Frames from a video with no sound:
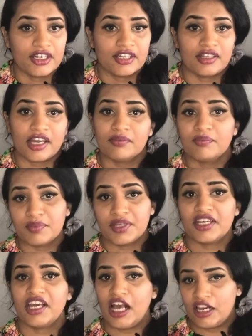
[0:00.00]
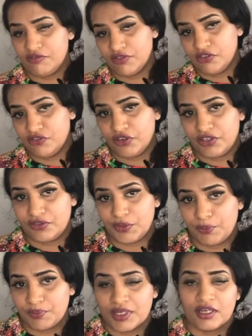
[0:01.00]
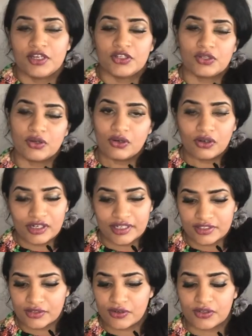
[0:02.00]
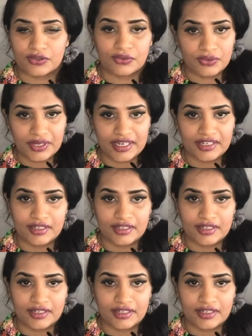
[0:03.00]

that may helpful for you. So let's go through it.